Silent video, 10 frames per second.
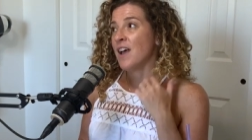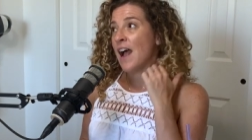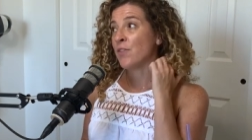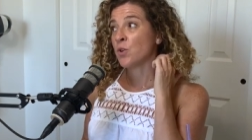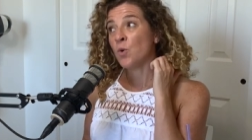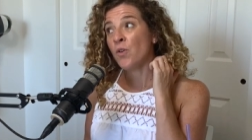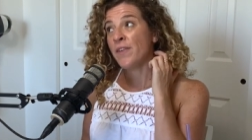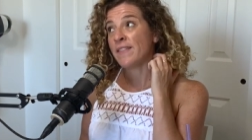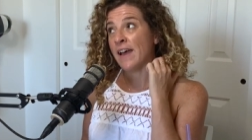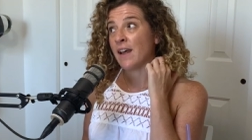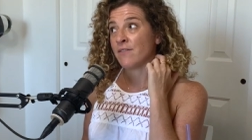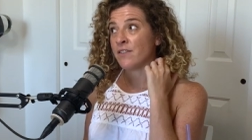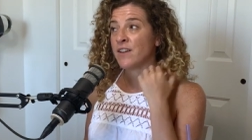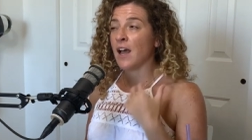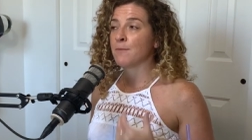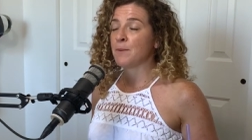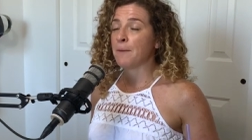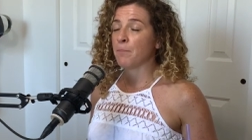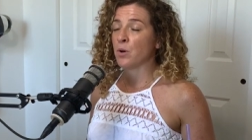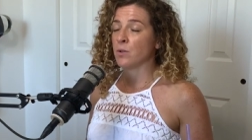And the cool thing then, I've even had
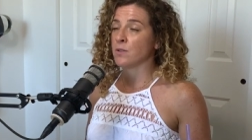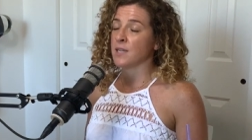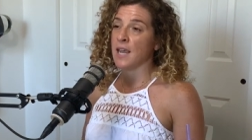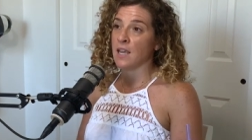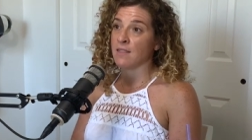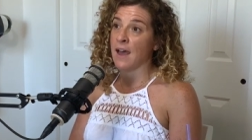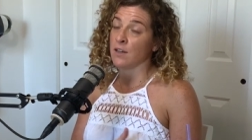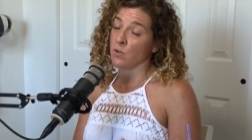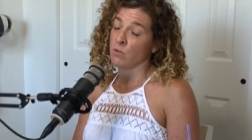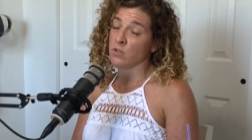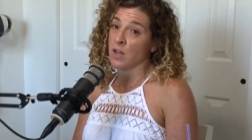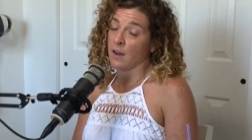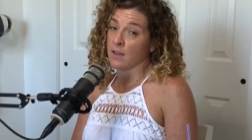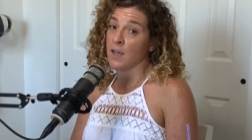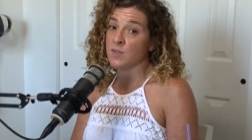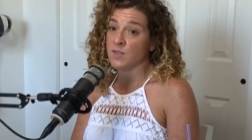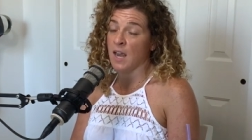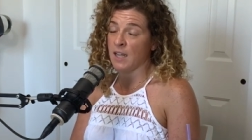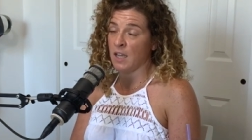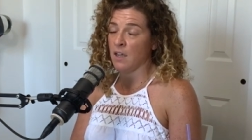people take that Google Doc case
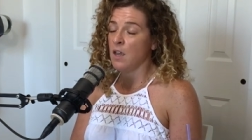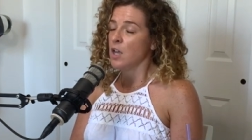study,